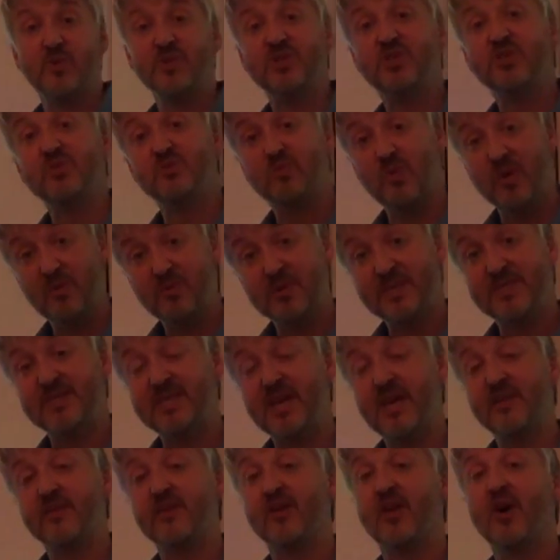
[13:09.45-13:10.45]
which is we would
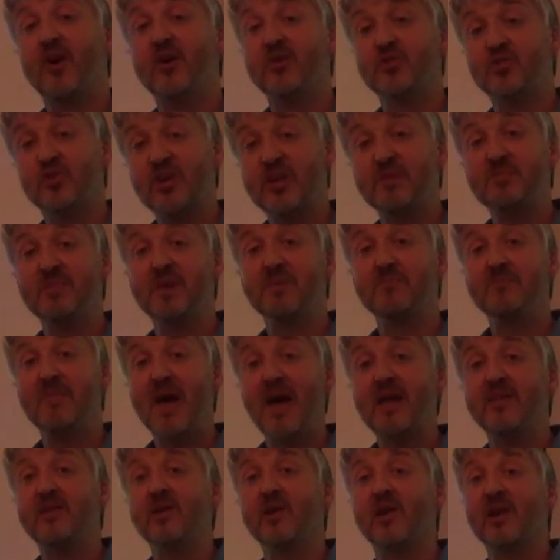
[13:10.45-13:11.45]
say that our treatment
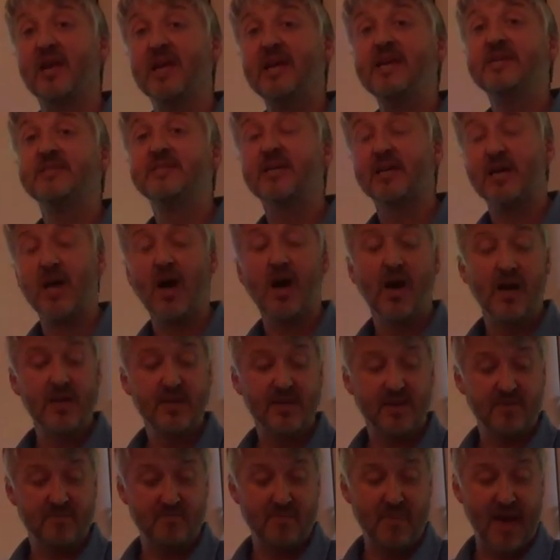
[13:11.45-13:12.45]
manual is a
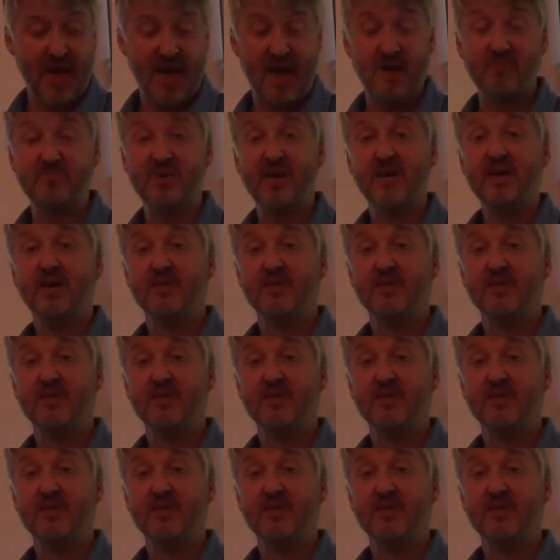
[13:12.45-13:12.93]
kind of map